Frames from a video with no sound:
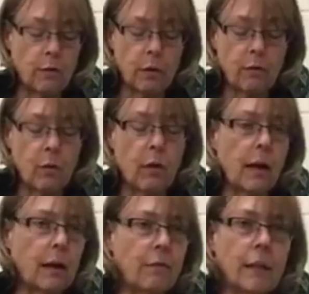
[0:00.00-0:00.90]
you've
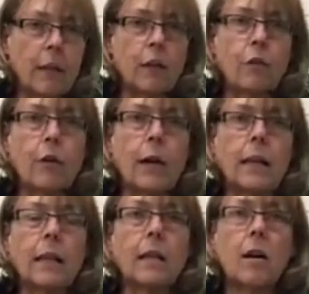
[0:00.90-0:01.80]
got ivy that you're
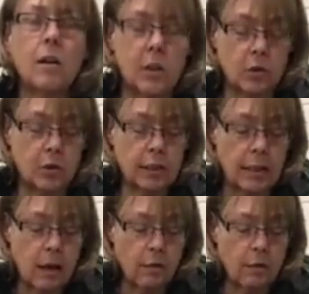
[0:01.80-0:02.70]
growing in the garden
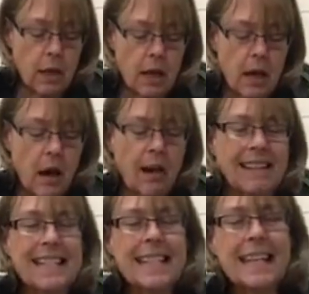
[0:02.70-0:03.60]
yourself,
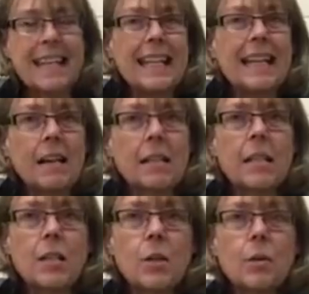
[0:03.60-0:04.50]
ideally
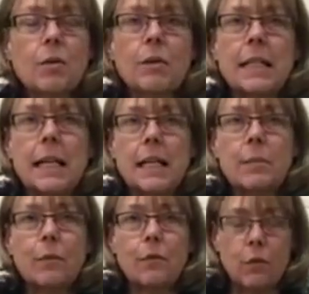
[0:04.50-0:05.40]
cut it 2 or 3
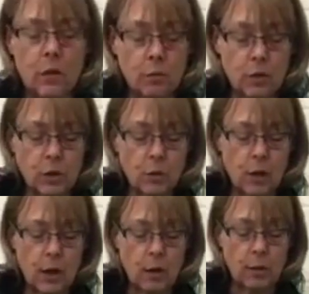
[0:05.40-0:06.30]
days before you want to
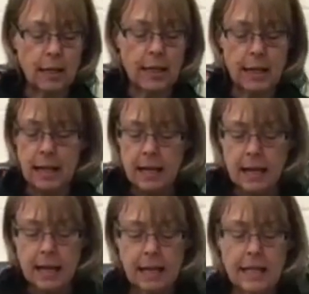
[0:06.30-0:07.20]
work with it
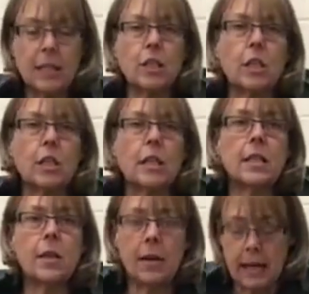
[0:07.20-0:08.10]
and
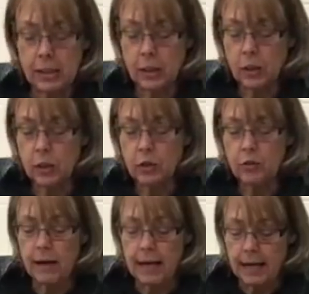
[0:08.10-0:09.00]
condition it so it has a good
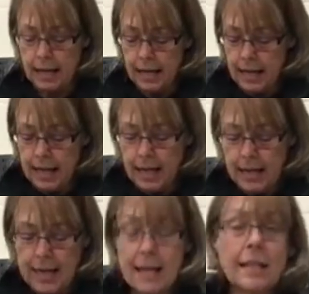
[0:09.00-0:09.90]
drink.
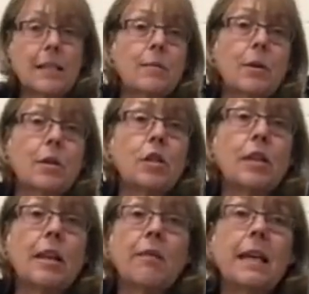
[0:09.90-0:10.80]
Then, to be
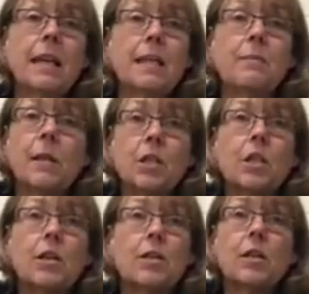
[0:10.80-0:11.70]
honest, you're giving it as
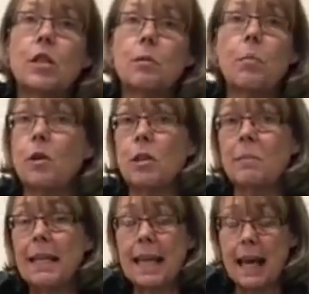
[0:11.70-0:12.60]
much chance as you
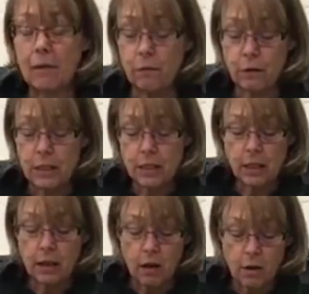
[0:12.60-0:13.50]
possibly can for it
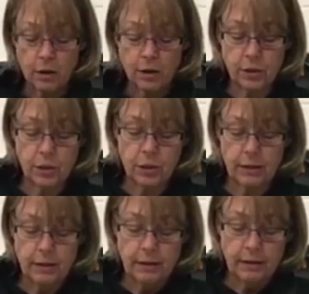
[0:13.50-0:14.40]
to last.